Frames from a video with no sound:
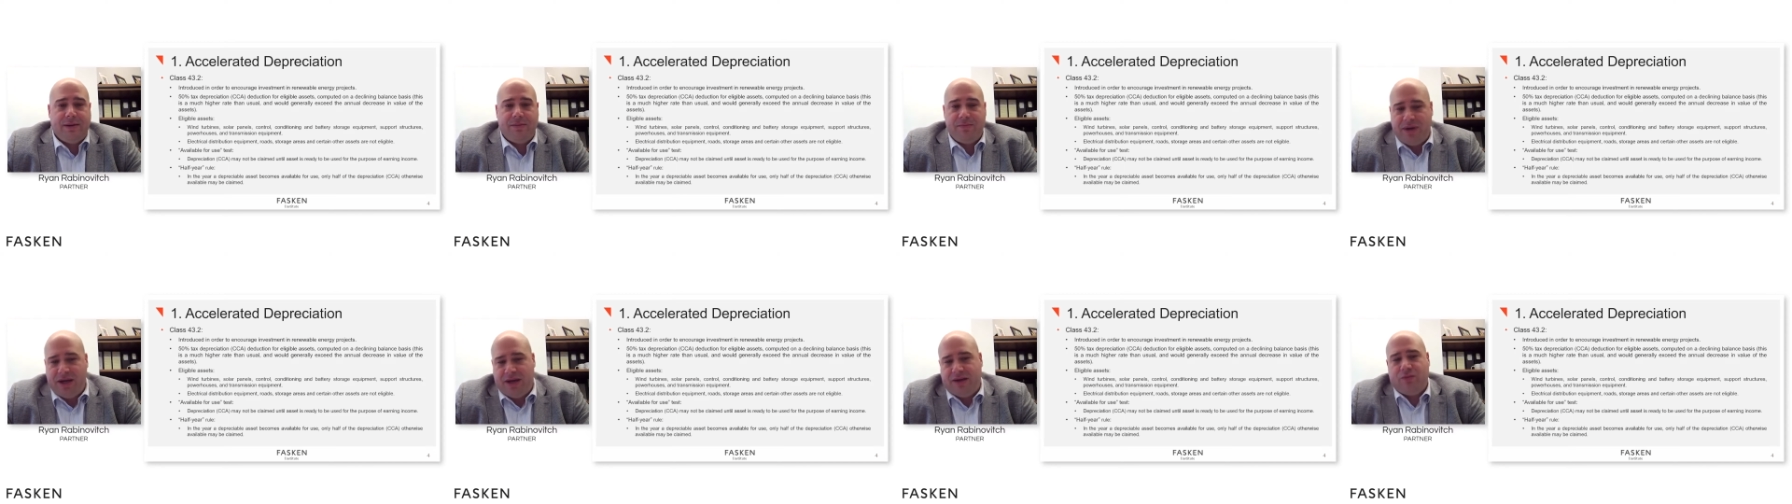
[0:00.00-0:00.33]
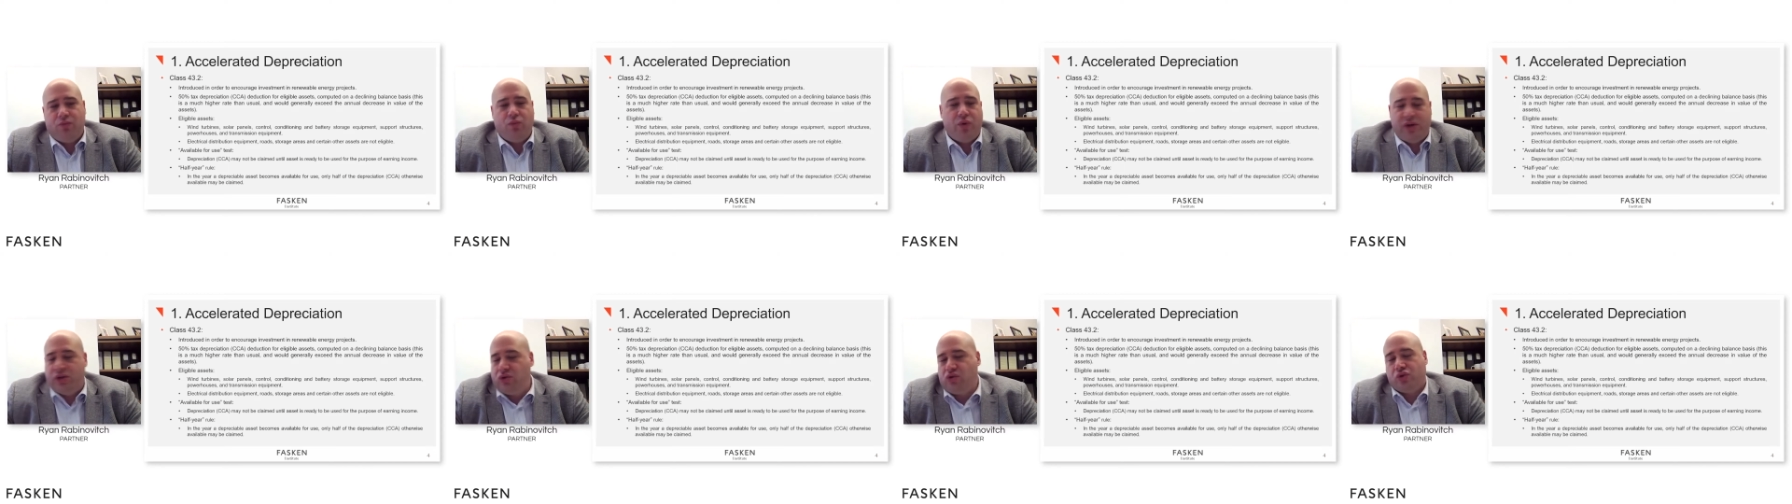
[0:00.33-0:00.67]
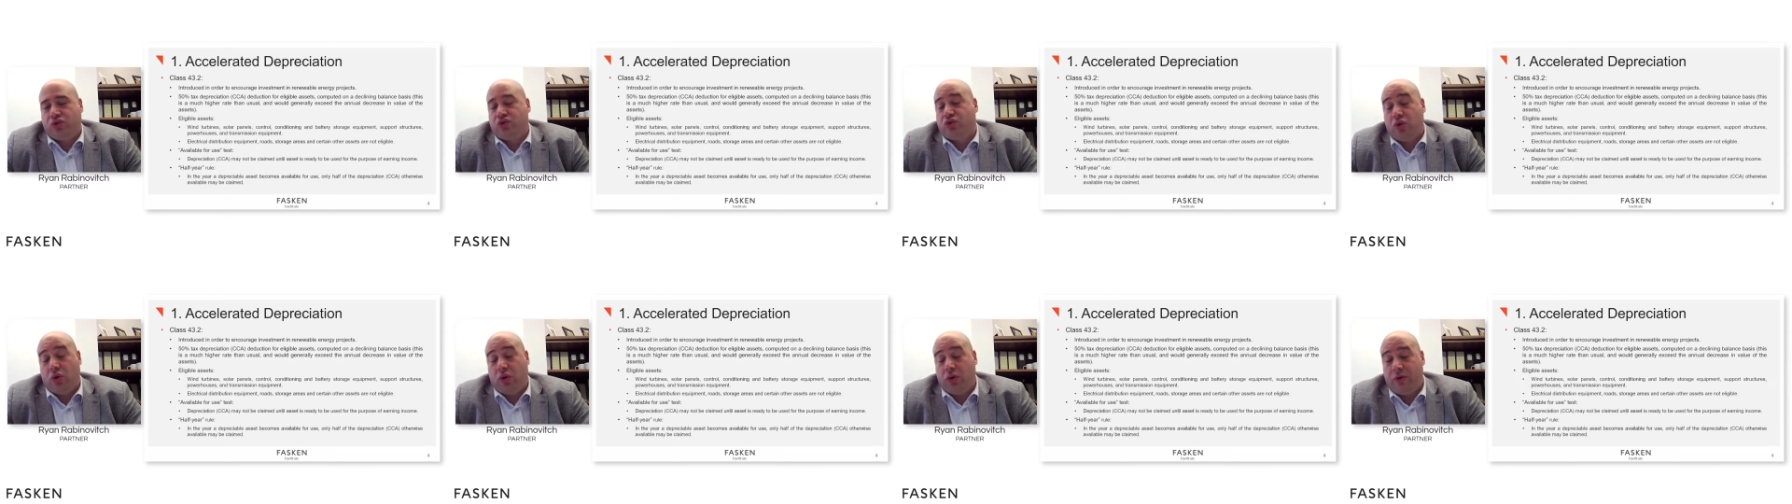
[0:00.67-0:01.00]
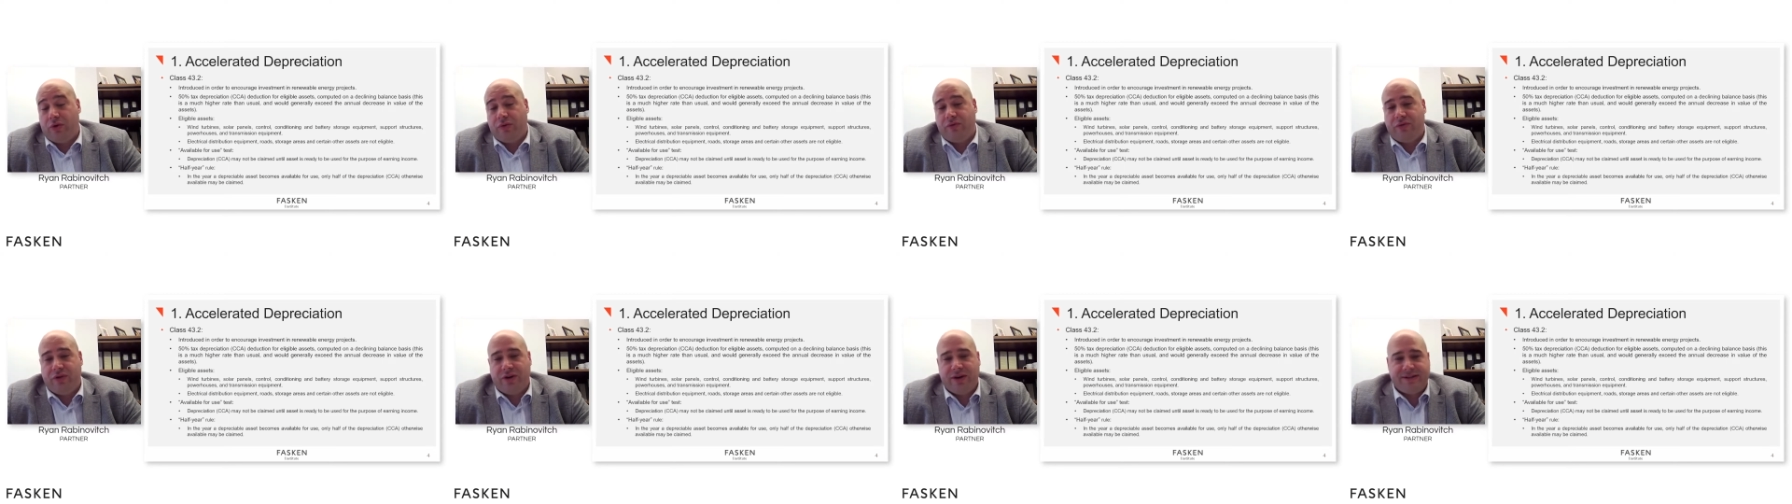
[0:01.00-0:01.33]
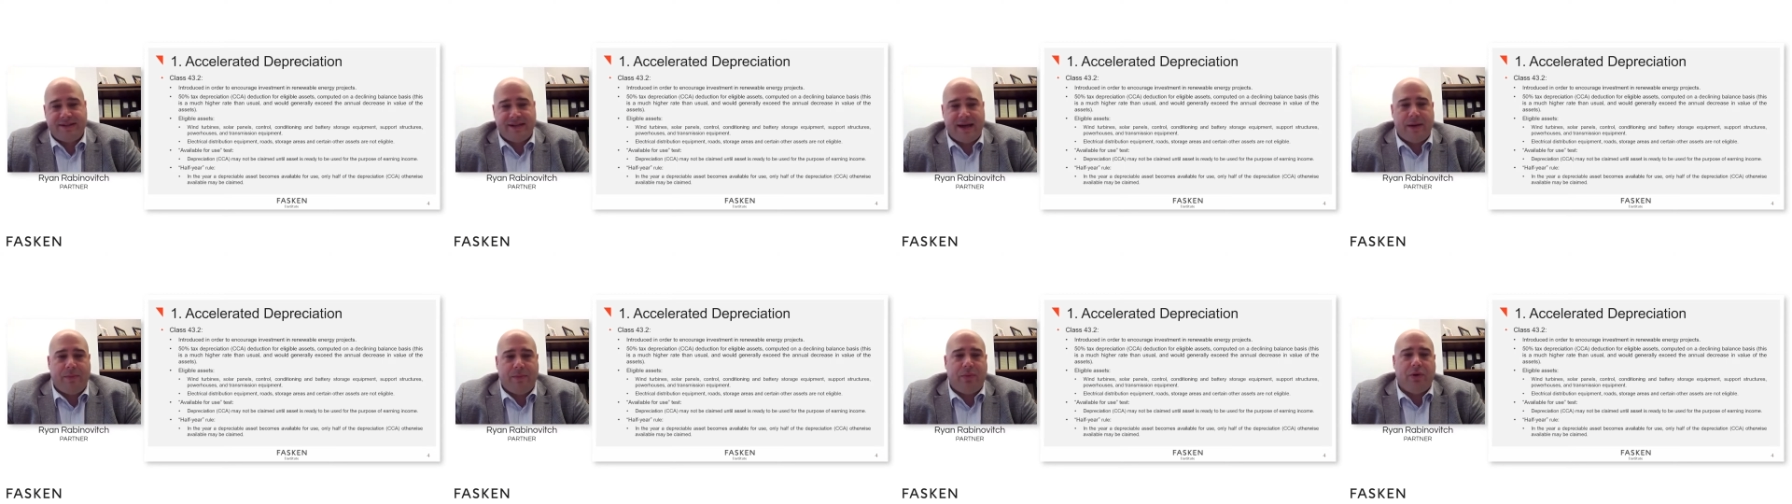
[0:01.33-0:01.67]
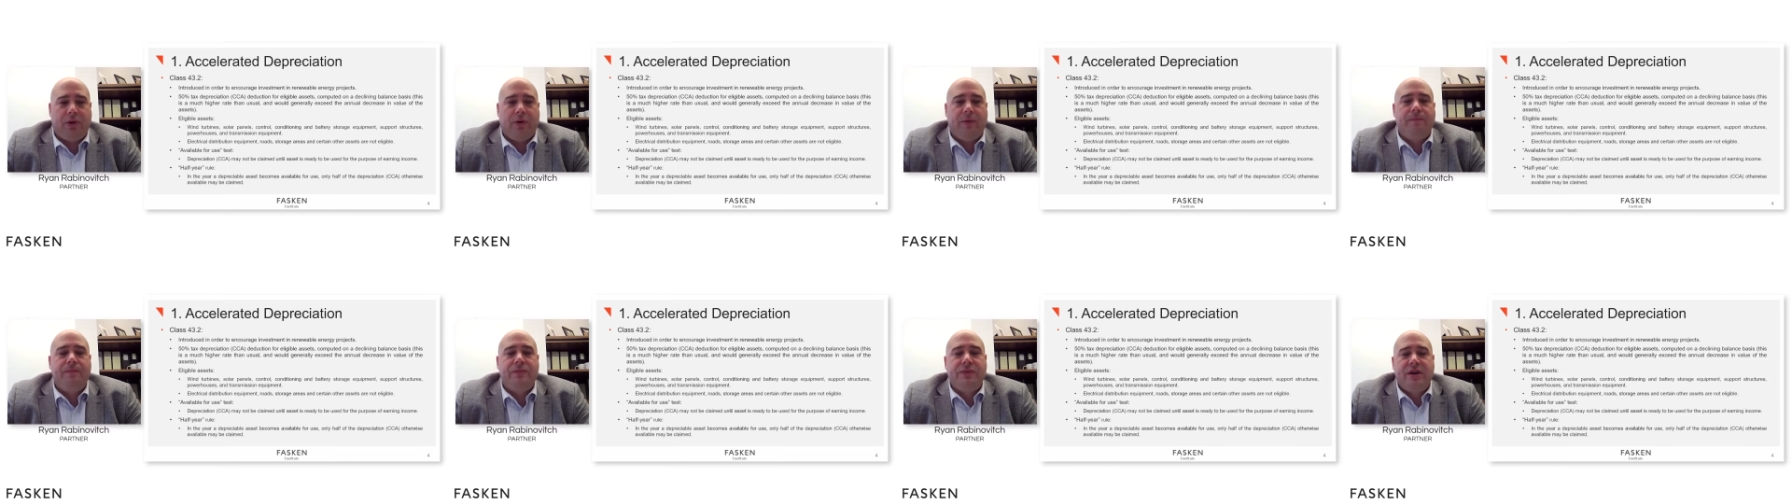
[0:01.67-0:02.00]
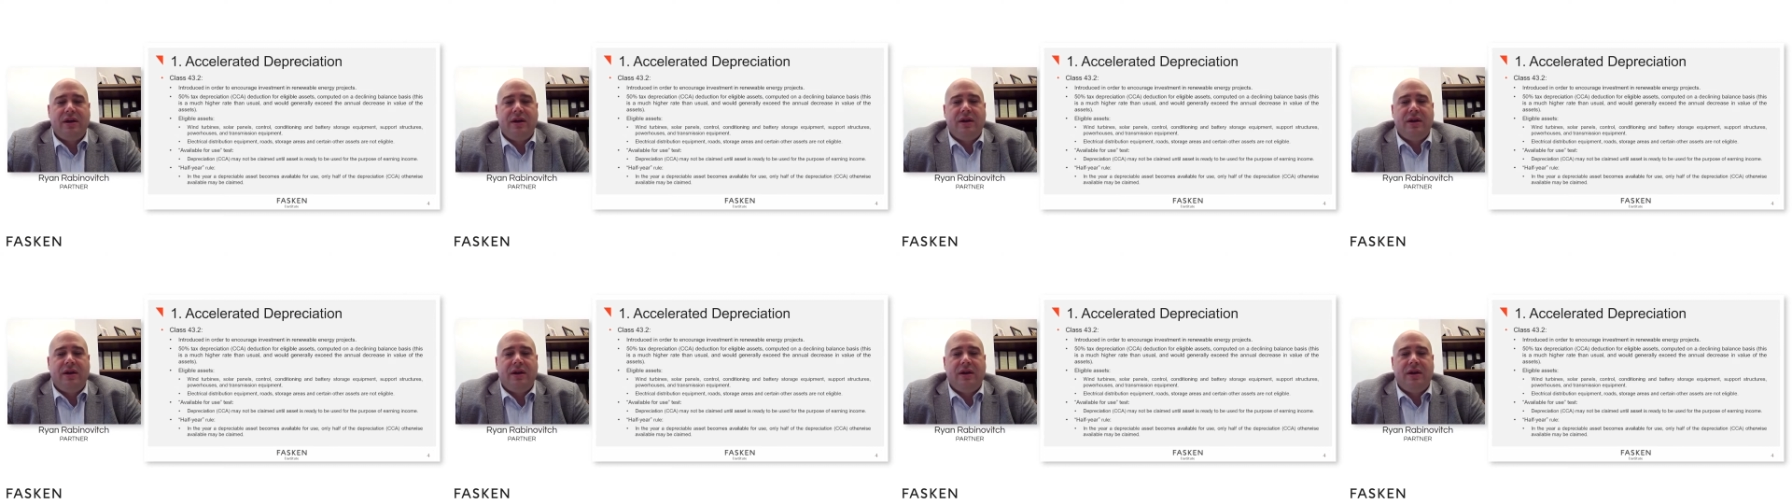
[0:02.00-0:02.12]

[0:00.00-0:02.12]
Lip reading: be it wind or solar, for example,